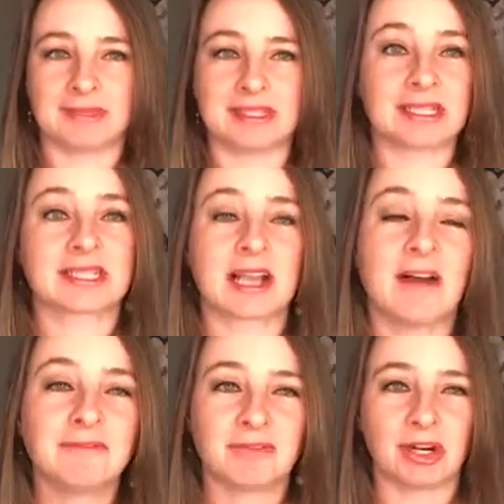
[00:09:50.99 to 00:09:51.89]

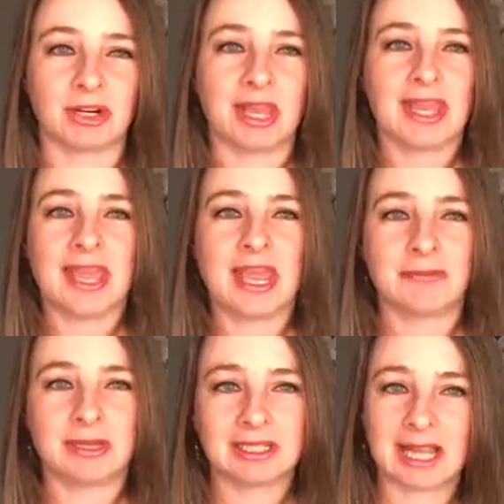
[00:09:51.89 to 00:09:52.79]
discomfort and
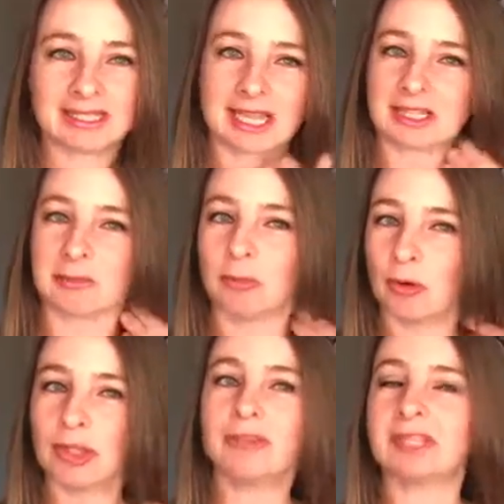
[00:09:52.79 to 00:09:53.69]
realize that the
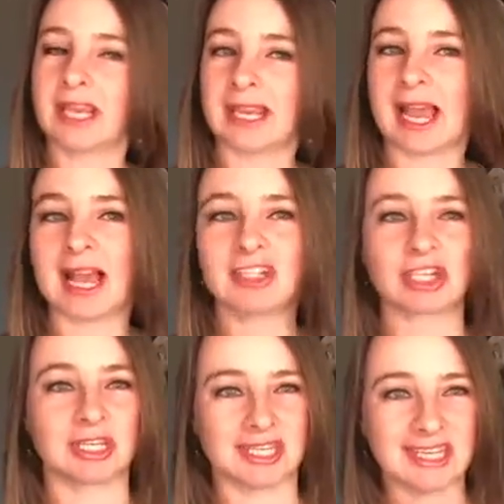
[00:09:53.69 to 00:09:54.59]
more you take
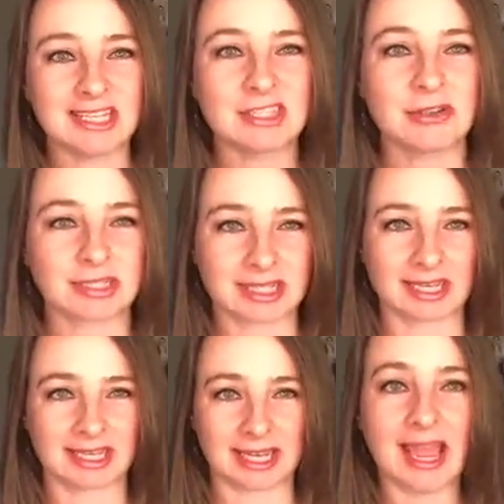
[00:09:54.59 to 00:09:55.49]
action, the easier it's
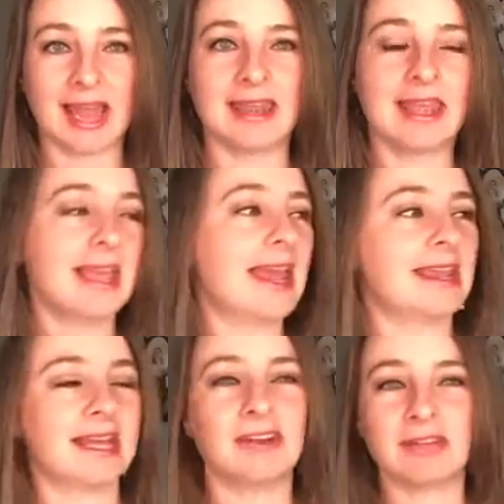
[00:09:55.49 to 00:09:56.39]
going to get.
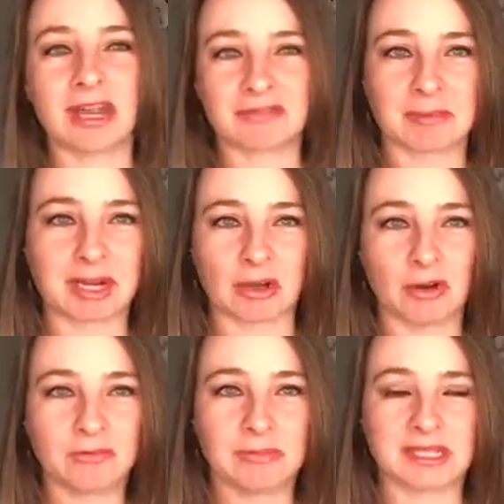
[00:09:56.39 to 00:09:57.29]
And I know that for my
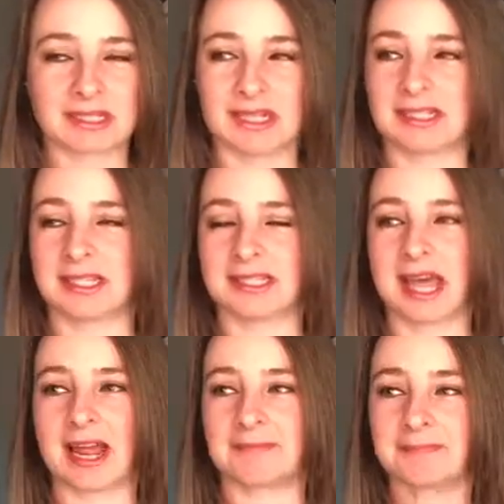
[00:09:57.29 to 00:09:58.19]
own business is
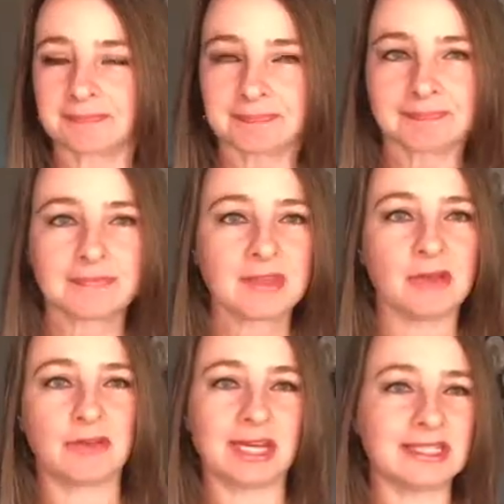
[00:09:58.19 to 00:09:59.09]
that,
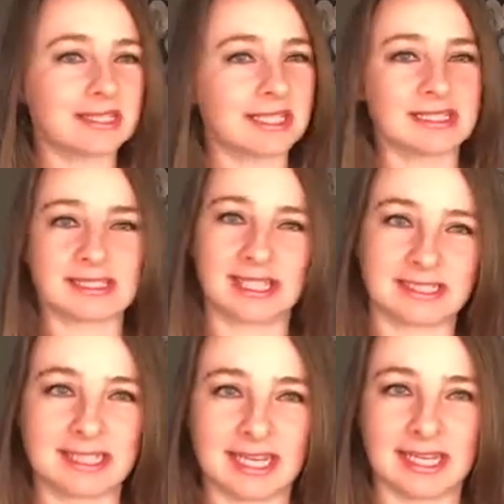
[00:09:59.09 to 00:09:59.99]
for instance,
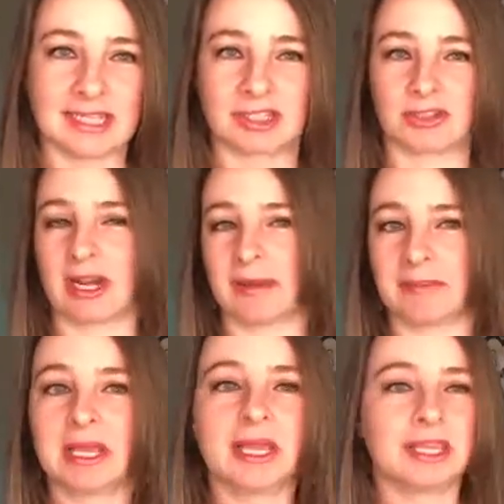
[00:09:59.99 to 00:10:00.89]
let's take Instagram.
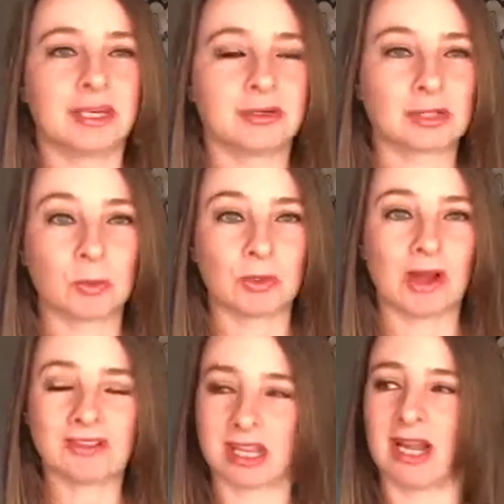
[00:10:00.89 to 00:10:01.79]
There was a
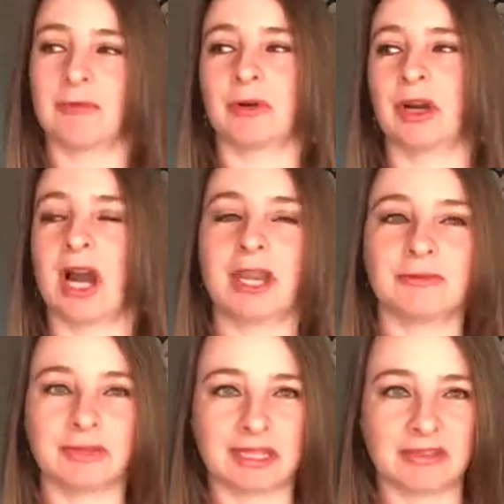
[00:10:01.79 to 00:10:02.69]
long time where I
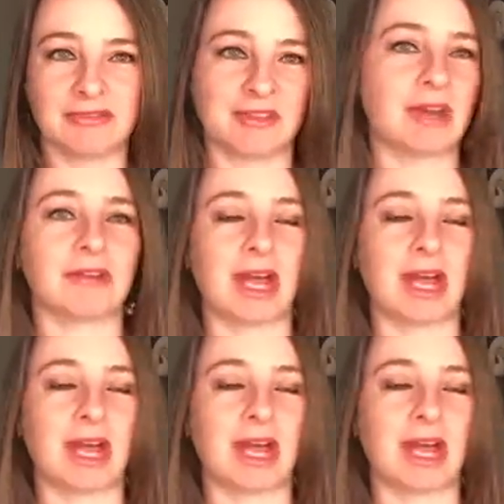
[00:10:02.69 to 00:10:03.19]
really felt